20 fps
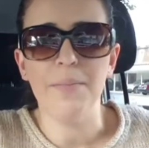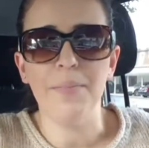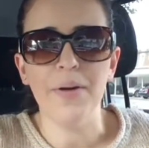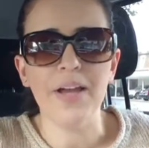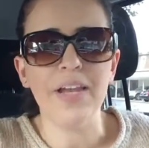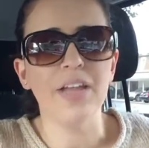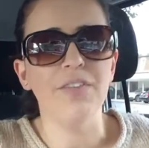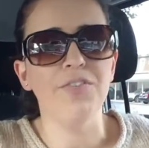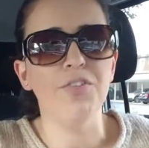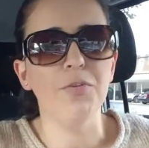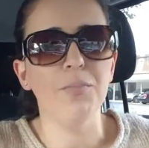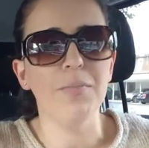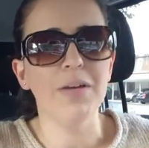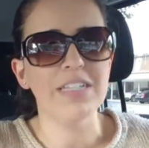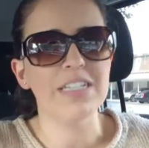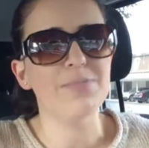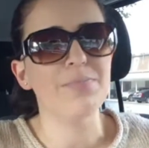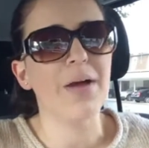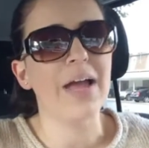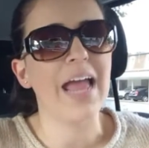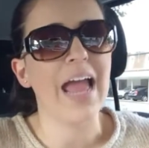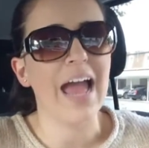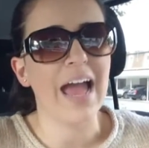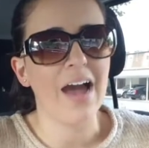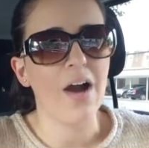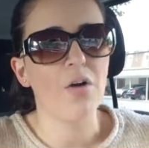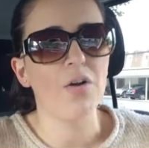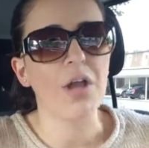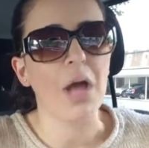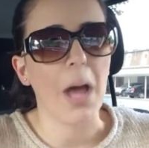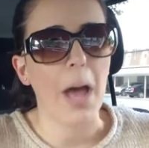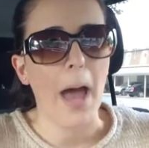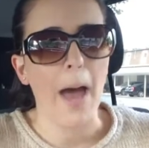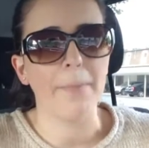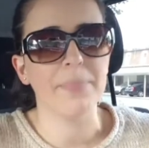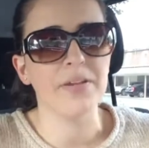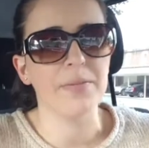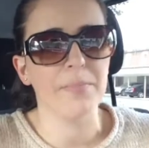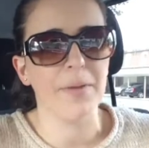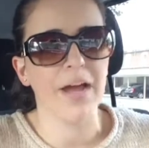but if you missed my how to
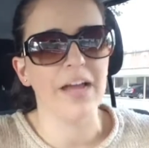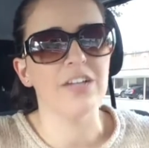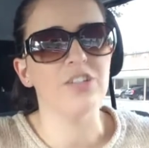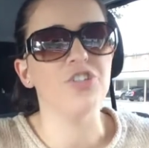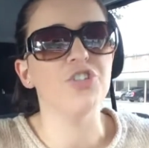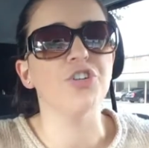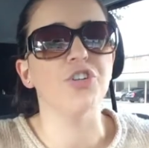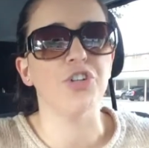optimize